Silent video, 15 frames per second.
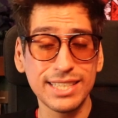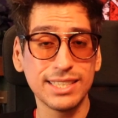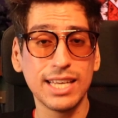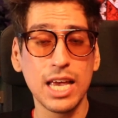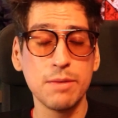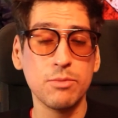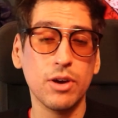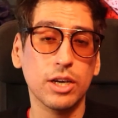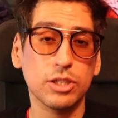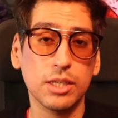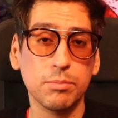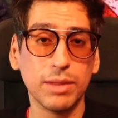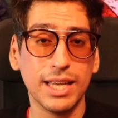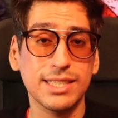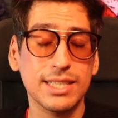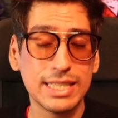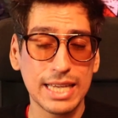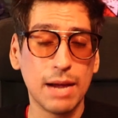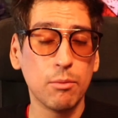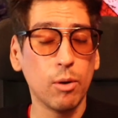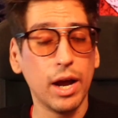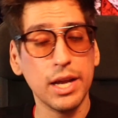this game, you actually play as a
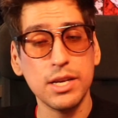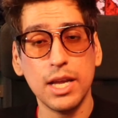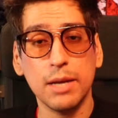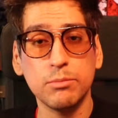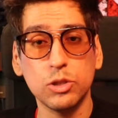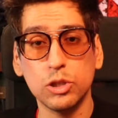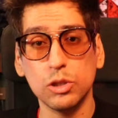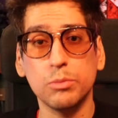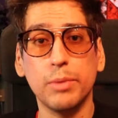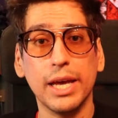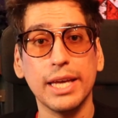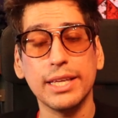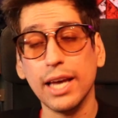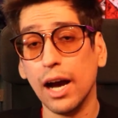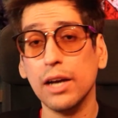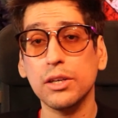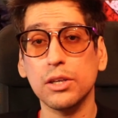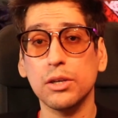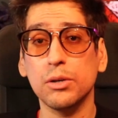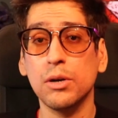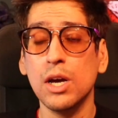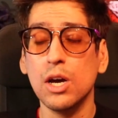samurai named Jubei
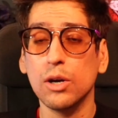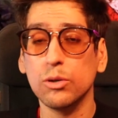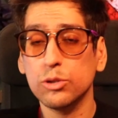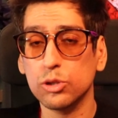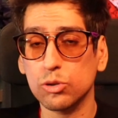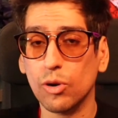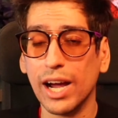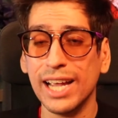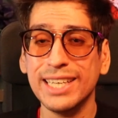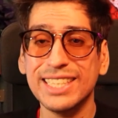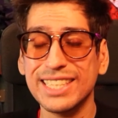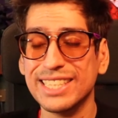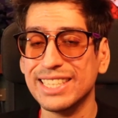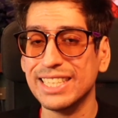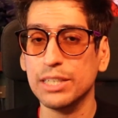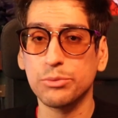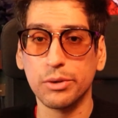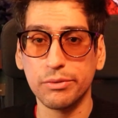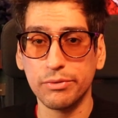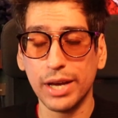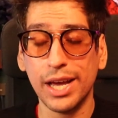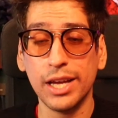Yagyu, who's trying to seek
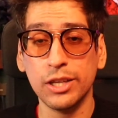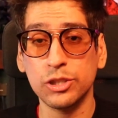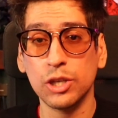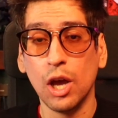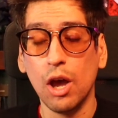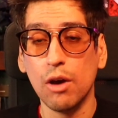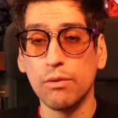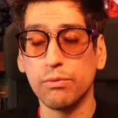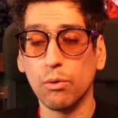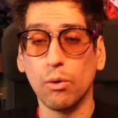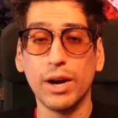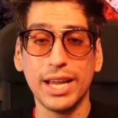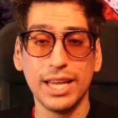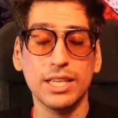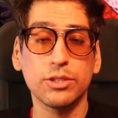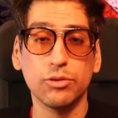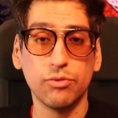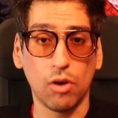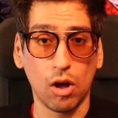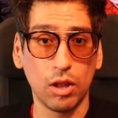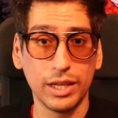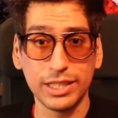revenge for his
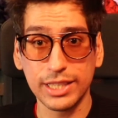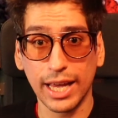fallen